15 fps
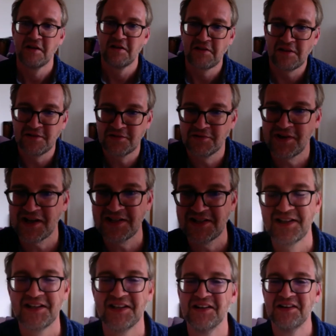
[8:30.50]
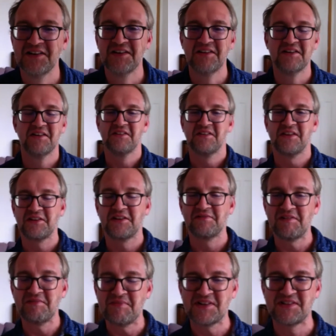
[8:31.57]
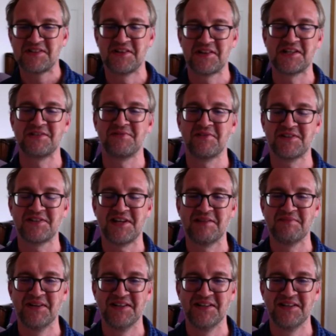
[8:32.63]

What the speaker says: That'll do nicely. Thank you very much. Thanks for your time.